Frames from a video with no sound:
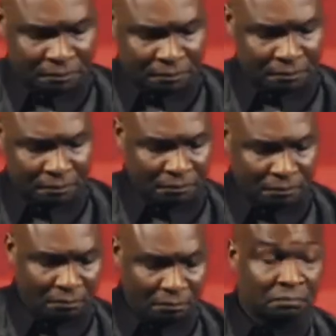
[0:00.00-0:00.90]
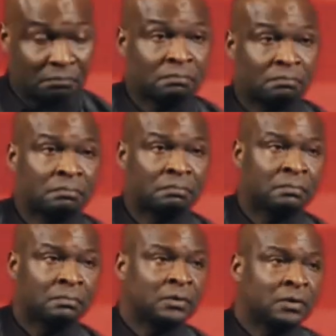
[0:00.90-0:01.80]

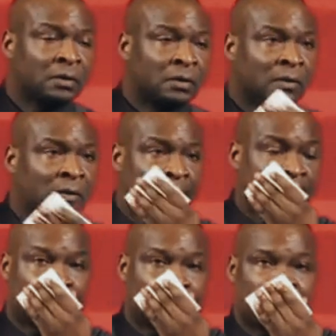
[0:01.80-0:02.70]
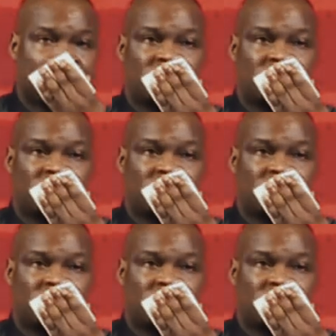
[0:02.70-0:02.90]
Nothing is said.